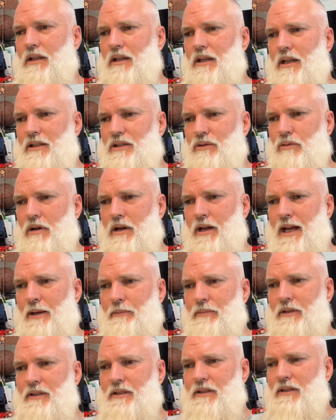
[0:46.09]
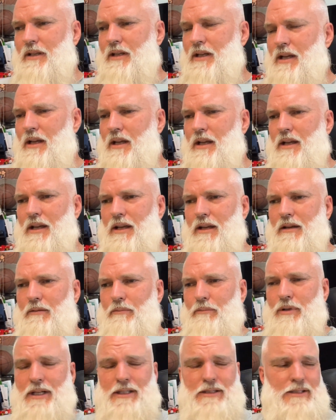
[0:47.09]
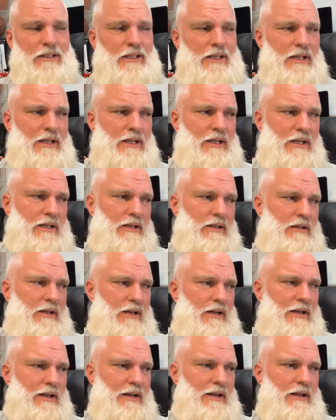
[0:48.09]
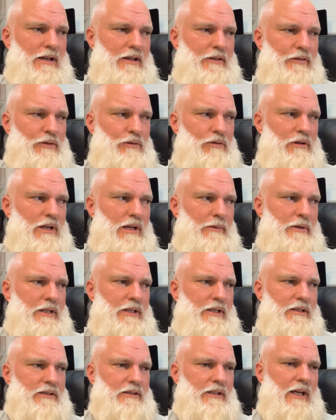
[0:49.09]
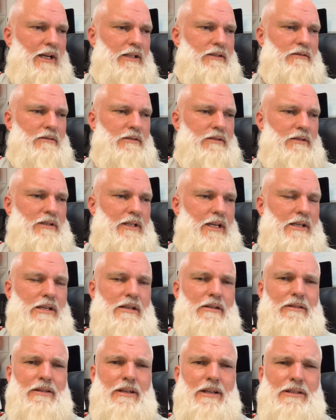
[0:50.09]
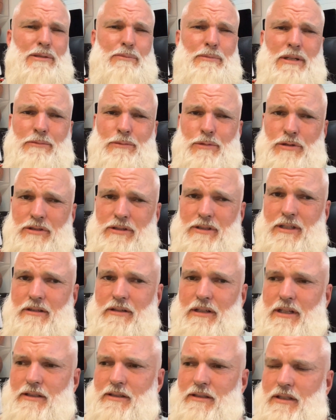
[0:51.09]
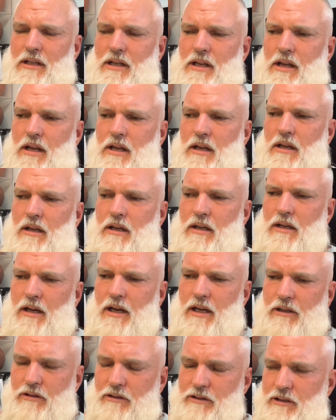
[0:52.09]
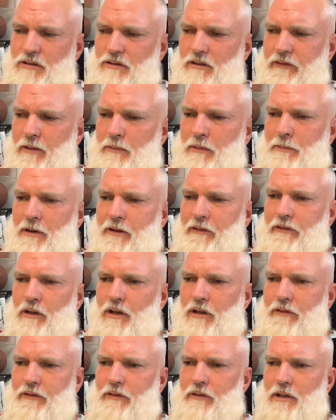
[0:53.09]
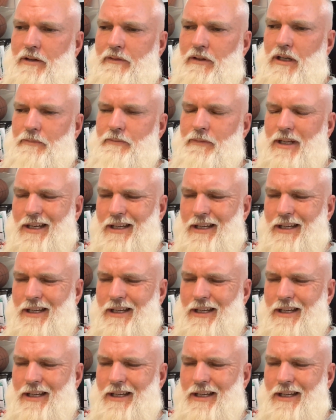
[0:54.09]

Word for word: It's what happens. But uh, I thought I better start taking things a bit more serious. I could still film on my phone forever.